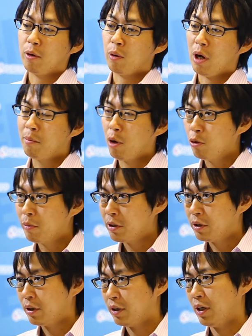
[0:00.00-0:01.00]
a
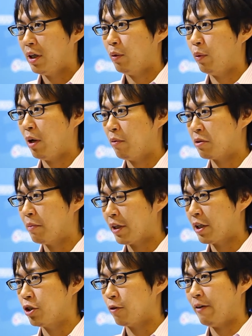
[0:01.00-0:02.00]
moment when I was
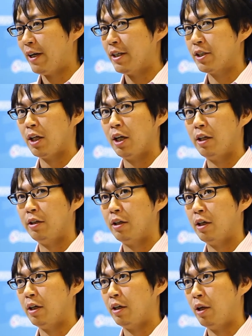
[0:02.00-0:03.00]
making Giovanni's Island,
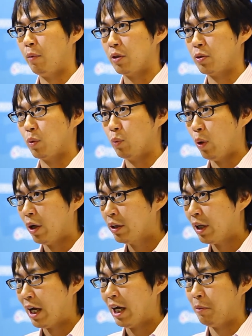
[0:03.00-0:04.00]
there was one
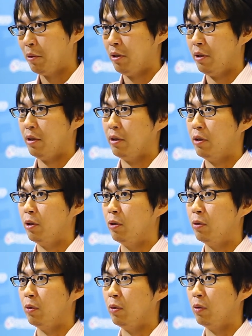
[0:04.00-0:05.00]
animator
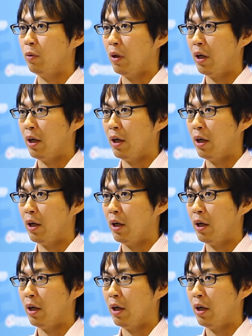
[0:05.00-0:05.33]
who